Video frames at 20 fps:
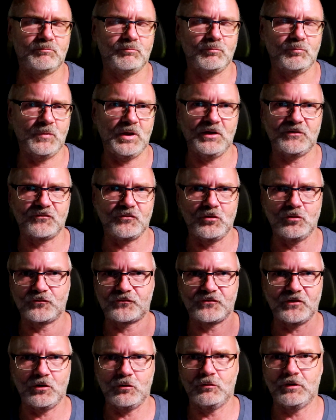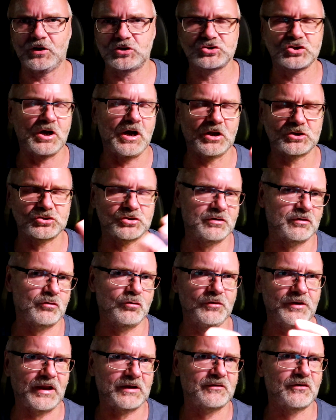there's also a charger
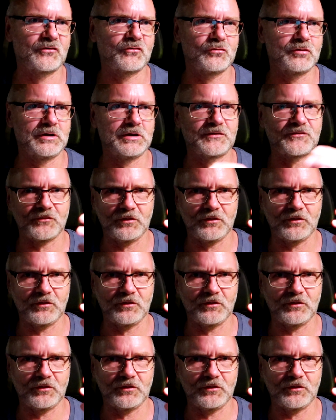connected to it,